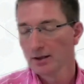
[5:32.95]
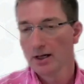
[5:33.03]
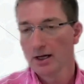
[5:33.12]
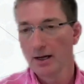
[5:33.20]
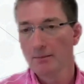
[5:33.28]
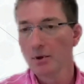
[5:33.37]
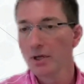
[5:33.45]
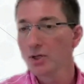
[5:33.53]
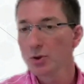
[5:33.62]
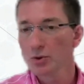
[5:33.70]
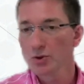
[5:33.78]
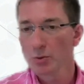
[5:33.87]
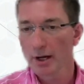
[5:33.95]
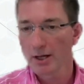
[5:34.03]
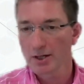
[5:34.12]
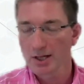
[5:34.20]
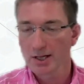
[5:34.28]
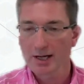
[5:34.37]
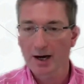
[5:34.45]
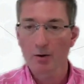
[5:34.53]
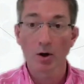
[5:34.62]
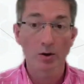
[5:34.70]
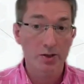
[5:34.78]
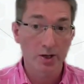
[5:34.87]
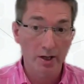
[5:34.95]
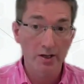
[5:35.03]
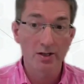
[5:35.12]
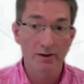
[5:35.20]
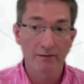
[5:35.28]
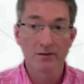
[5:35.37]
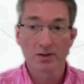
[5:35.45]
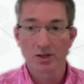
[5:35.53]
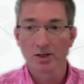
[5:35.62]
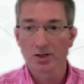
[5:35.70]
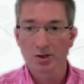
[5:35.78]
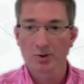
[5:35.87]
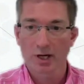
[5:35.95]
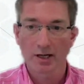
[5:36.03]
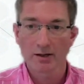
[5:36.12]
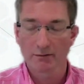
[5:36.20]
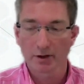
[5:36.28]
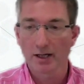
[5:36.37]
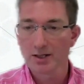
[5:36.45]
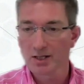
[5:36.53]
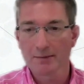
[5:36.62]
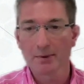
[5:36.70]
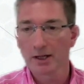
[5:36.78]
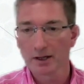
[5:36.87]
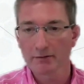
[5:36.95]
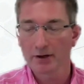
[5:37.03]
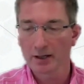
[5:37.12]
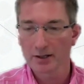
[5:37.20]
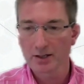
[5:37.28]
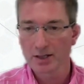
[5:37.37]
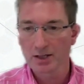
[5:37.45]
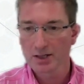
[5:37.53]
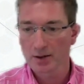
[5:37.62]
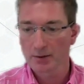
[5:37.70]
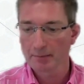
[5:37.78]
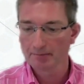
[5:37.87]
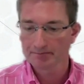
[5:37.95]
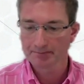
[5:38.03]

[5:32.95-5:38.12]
It's also where you set out alternatives to the subject device, similar devices, and so